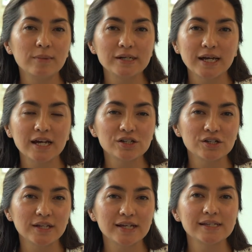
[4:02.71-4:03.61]

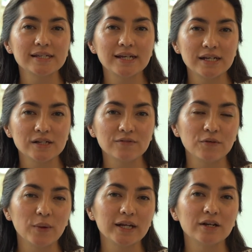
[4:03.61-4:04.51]
medication that's intended
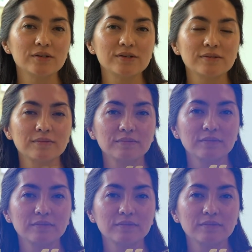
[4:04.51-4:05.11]
for weight loss.